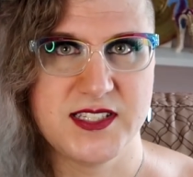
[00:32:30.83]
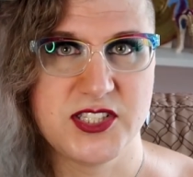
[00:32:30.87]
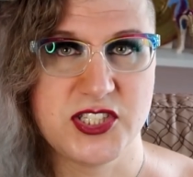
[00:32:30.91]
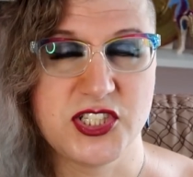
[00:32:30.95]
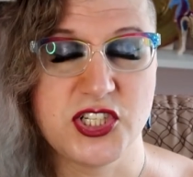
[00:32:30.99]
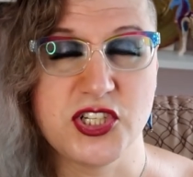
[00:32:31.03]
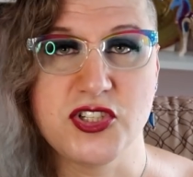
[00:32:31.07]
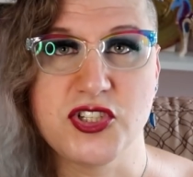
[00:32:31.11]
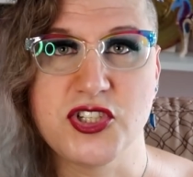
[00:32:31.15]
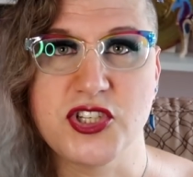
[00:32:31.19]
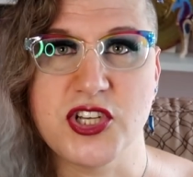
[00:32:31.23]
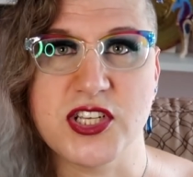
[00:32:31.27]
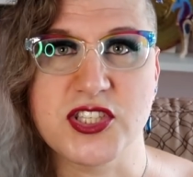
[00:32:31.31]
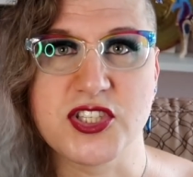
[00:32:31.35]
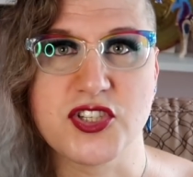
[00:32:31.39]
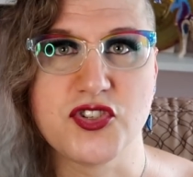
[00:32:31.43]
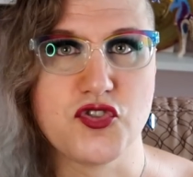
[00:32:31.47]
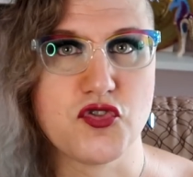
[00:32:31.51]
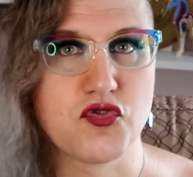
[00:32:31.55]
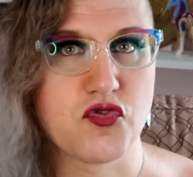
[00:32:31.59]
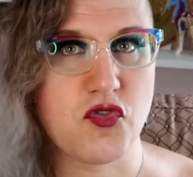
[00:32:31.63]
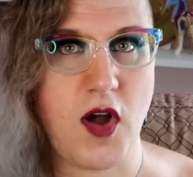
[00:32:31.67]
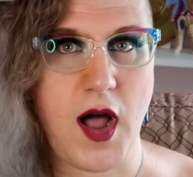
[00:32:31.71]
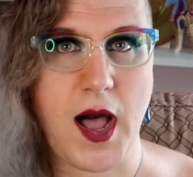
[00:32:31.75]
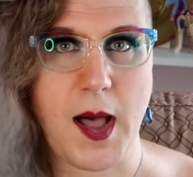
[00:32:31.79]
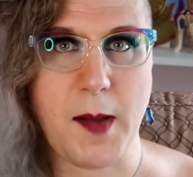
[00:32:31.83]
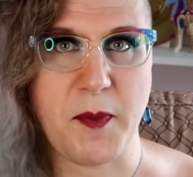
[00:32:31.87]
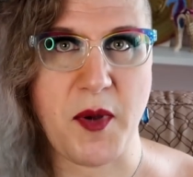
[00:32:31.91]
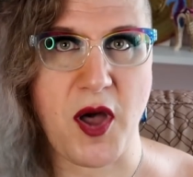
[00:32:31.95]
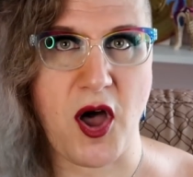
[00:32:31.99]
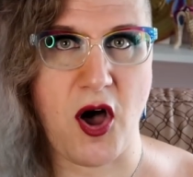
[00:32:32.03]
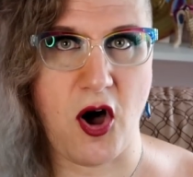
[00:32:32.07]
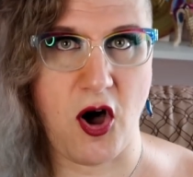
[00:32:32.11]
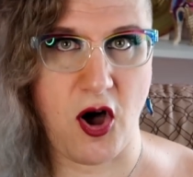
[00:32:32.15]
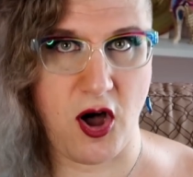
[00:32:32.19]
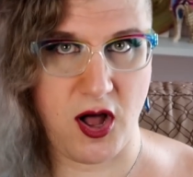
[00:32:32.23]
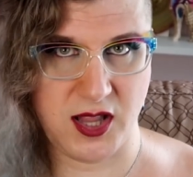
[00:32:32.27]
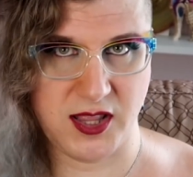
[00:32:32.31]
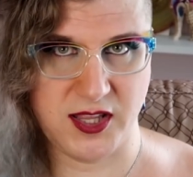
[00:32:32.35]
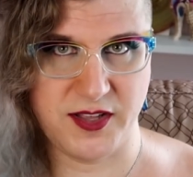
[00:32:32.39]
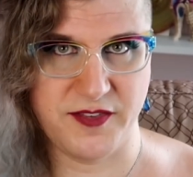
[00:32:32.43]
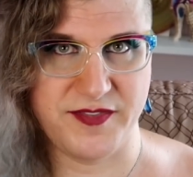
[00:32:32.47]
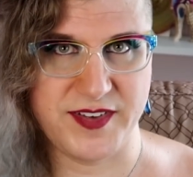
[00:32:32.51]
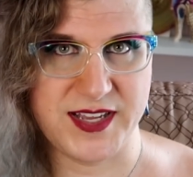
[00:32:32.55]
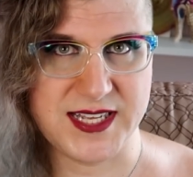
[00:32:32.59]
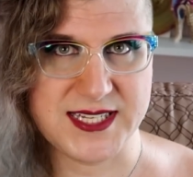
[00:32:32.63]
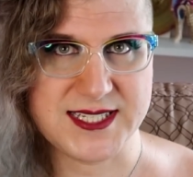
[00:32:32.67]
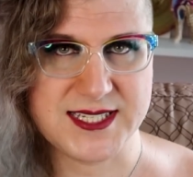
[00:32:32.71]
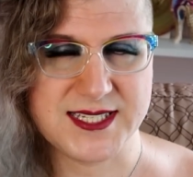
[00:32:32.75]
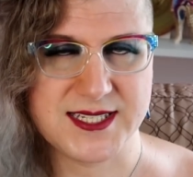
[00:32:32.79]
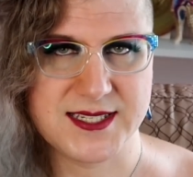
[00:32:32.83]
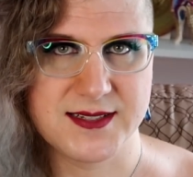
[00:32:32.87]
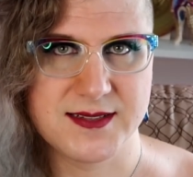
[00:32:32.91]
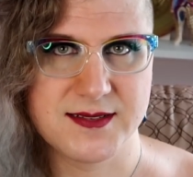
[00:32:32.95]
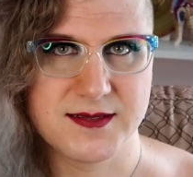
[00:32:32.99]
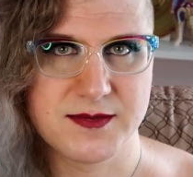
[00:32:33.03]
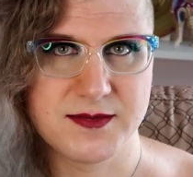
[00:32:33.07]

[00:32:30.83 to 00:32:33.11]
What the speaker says: to just drop all of it.